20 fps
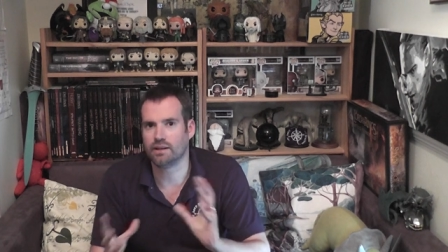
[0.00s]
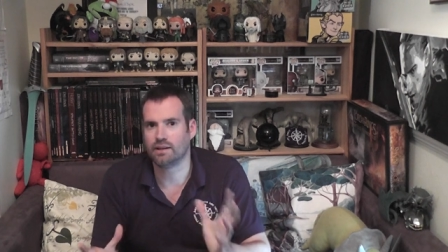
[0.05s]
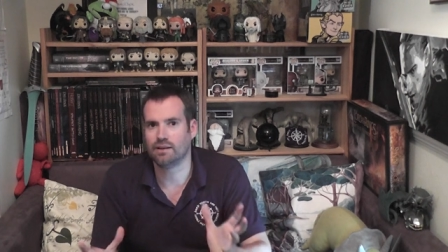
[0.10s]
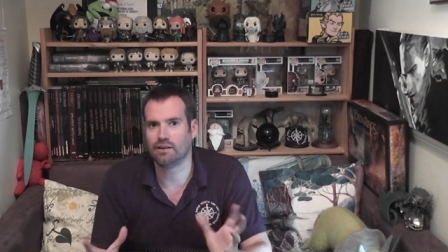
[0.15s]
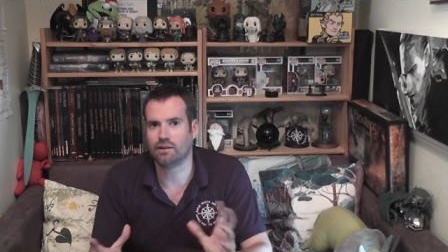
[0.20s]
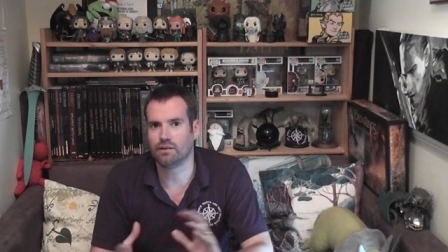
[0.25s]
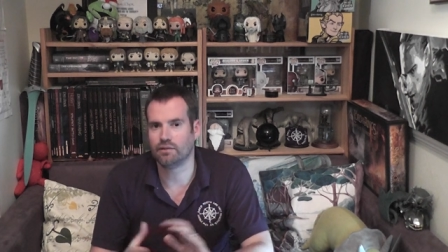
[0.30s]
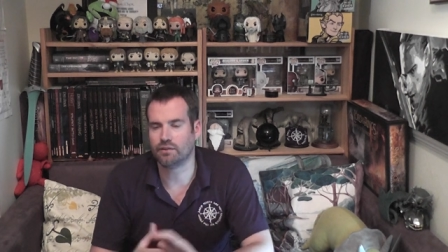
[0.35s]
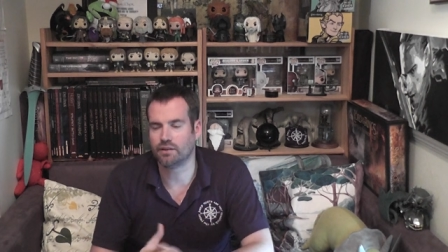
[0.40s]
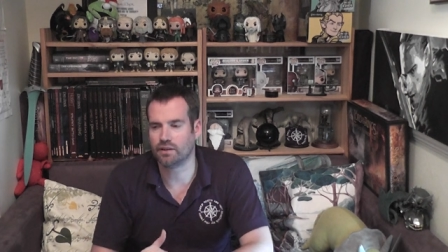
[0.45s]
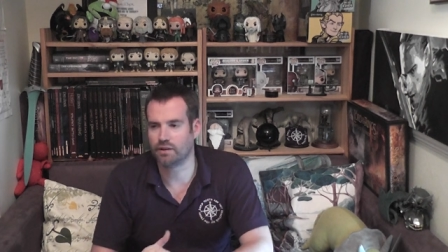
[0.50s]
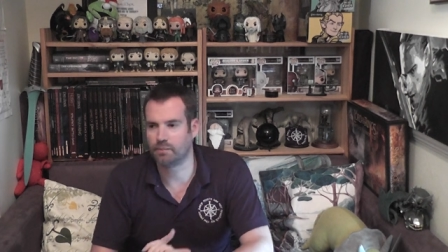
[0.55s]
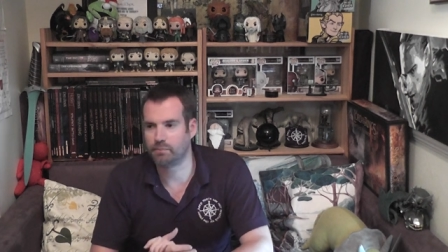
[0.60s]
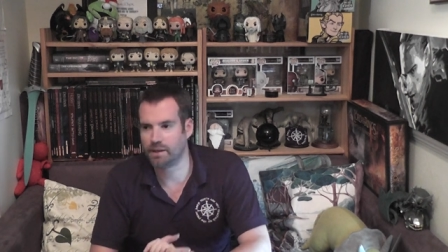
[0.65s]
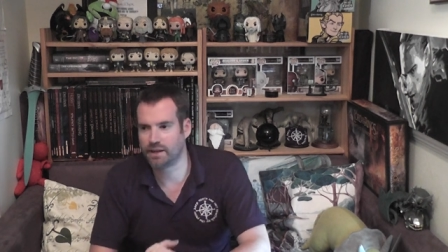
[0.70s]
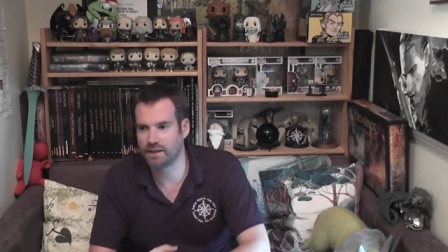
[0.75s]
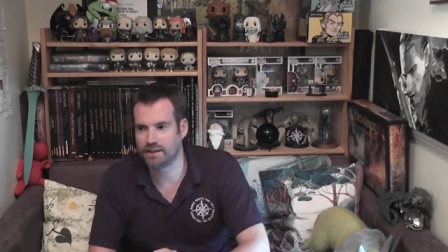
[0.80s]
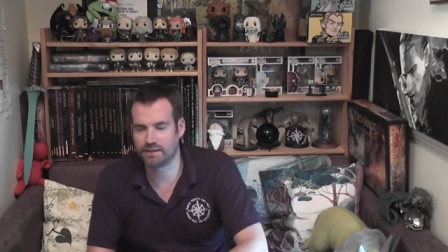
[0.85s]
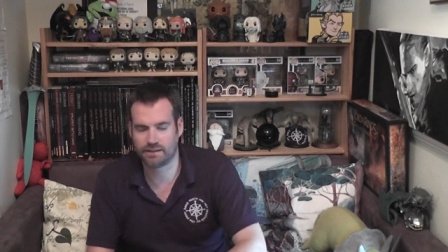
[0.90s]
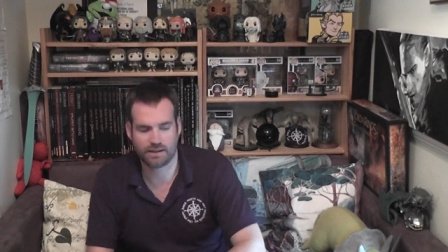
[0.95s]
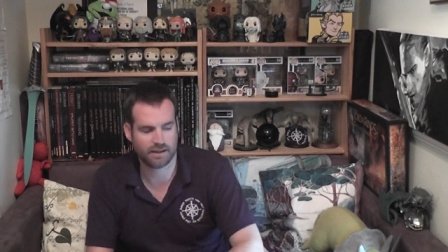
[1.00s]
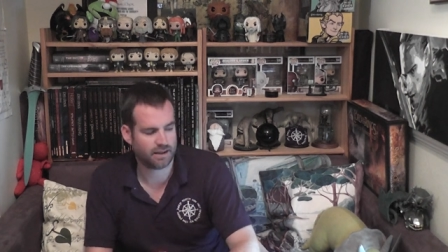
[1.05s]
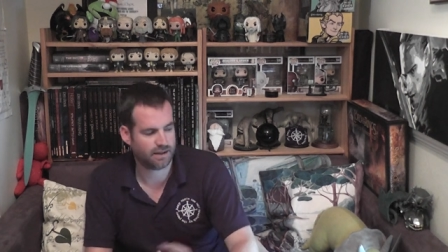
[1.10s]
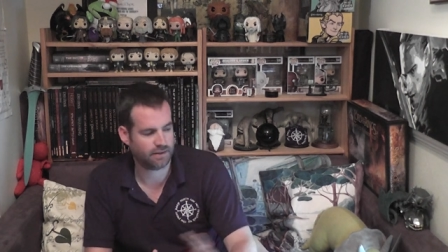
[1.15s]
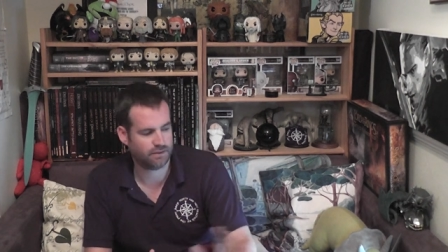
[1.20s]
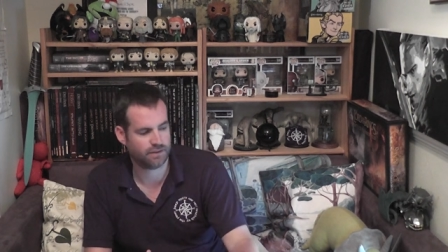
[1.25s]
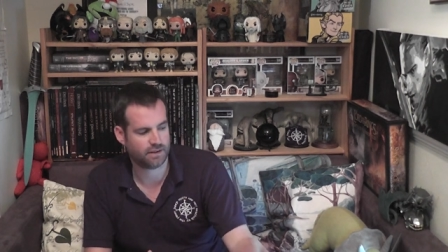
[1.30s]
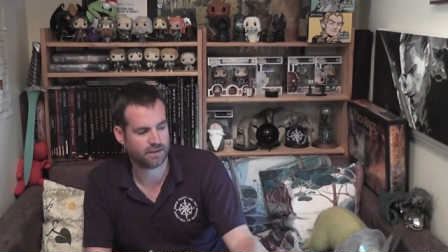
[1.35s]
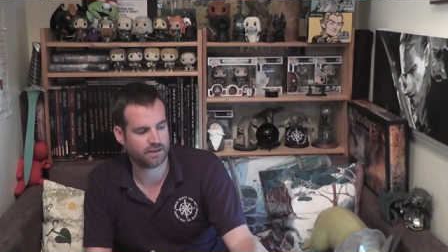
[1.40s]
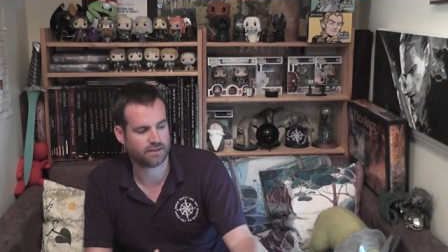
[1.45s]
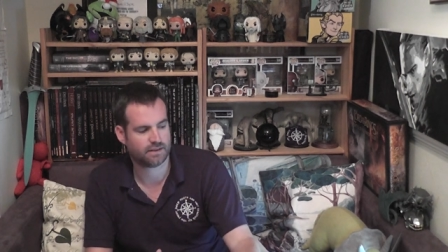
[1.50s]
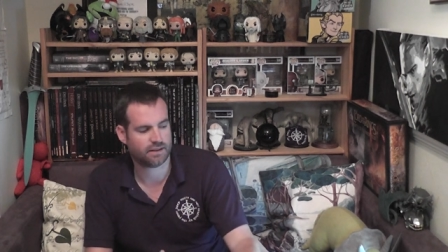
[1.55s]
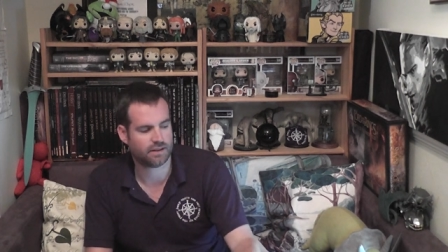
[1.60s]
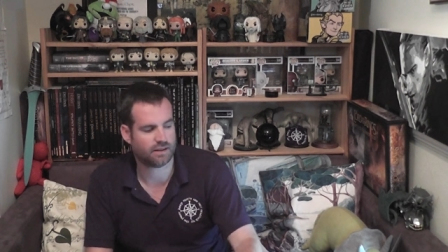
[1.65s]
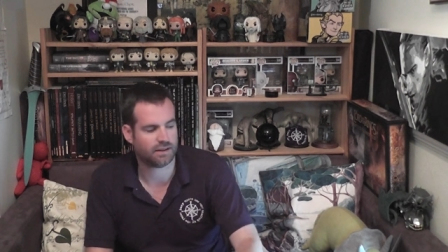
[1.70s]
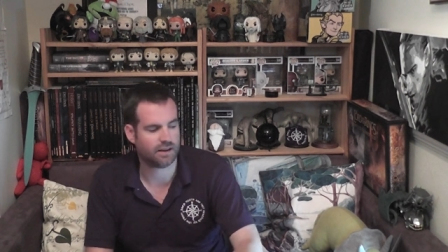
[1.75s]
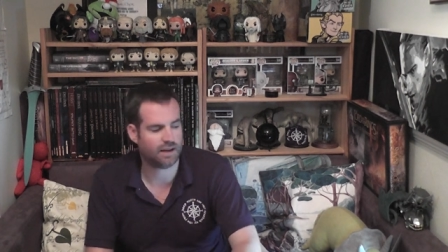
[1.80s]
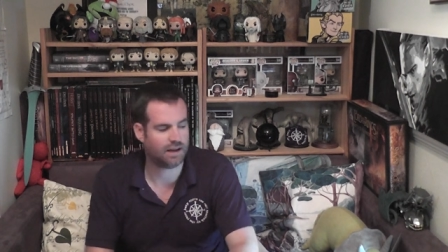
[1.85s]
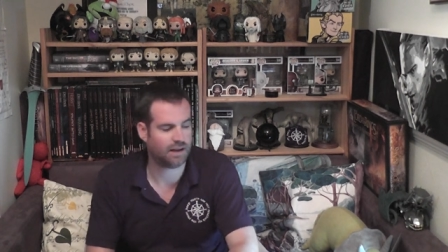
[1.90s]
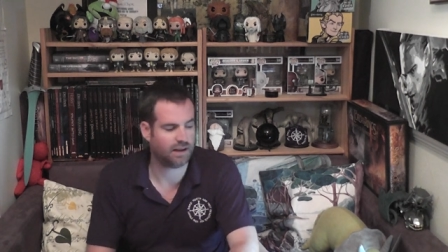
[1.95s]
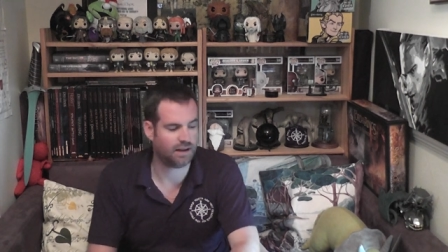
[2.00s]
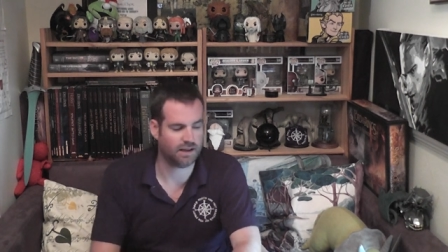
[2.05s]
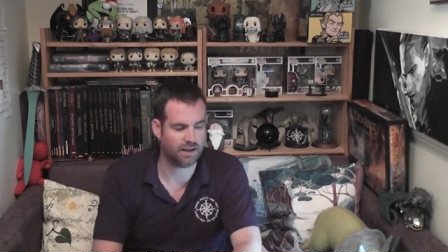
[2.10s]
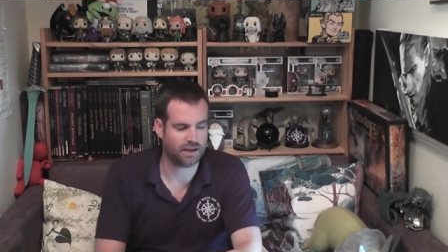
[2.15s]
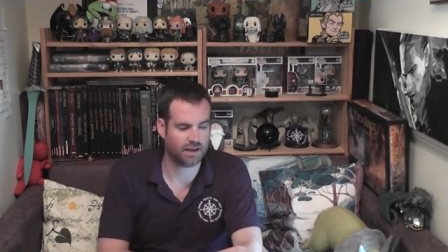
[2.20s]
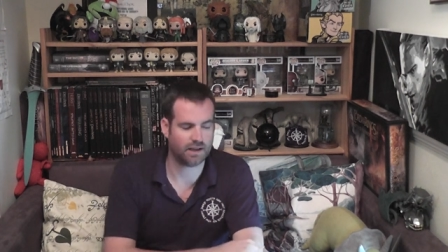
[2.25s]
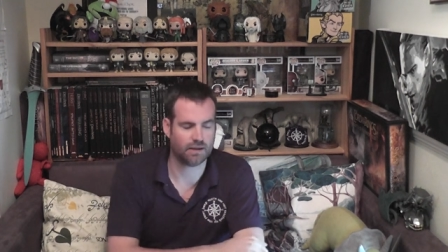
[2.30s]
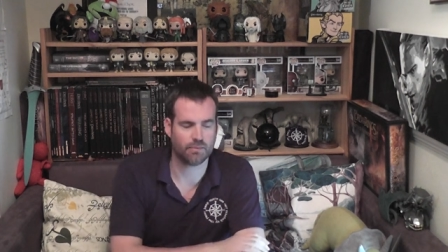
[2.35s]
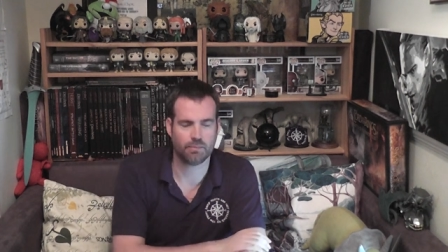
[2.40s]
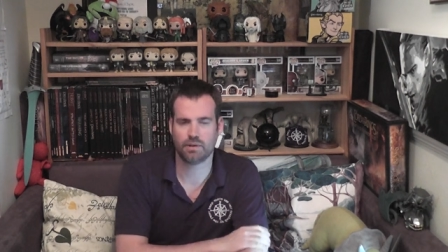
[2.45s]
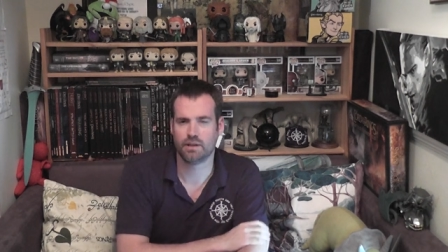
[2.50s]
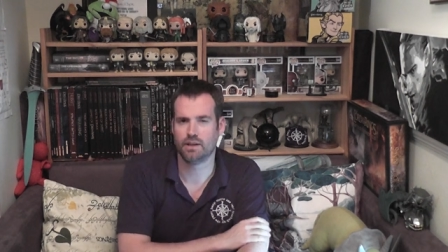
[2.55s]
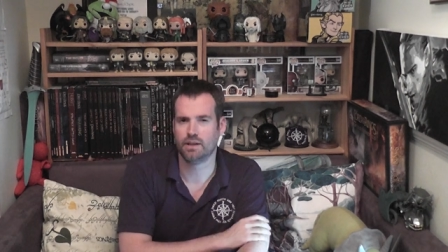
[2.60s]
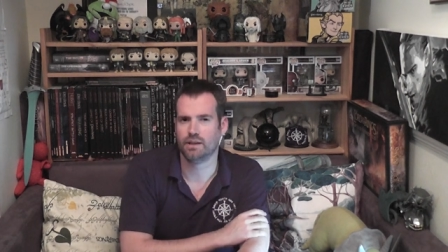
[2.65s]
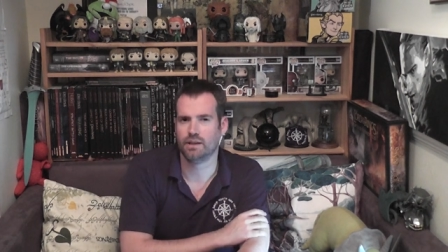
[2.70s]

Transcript: a lot of kind of painting evenings to kind of cleaning up.